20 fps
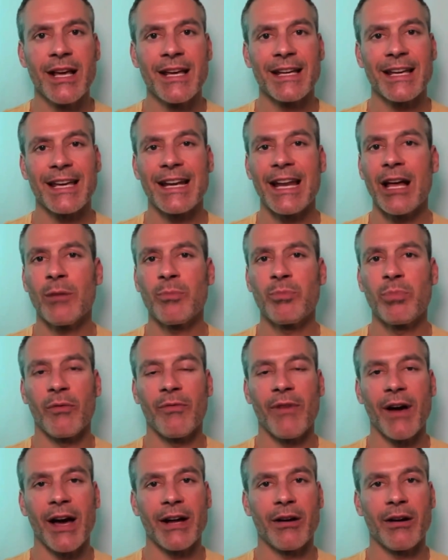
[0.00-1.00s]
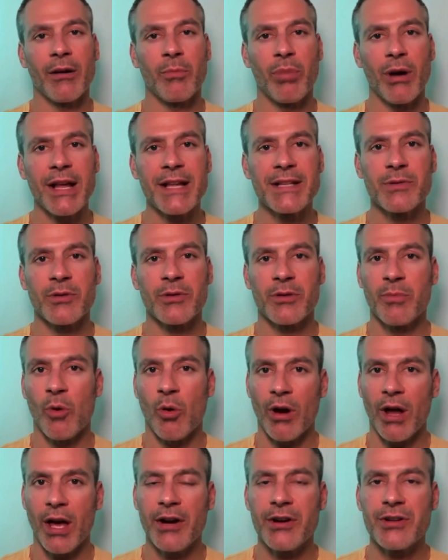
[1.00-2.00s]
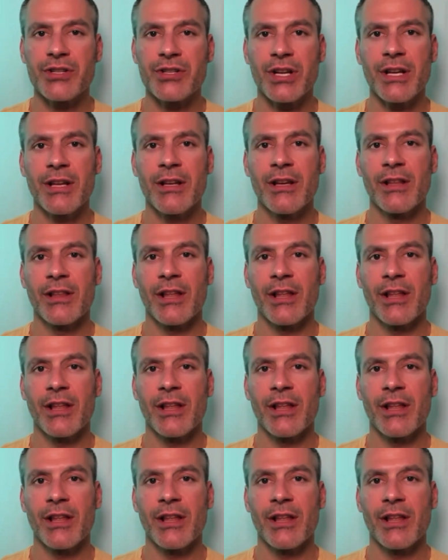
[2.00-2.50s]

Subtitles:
can help provide our brains with more energy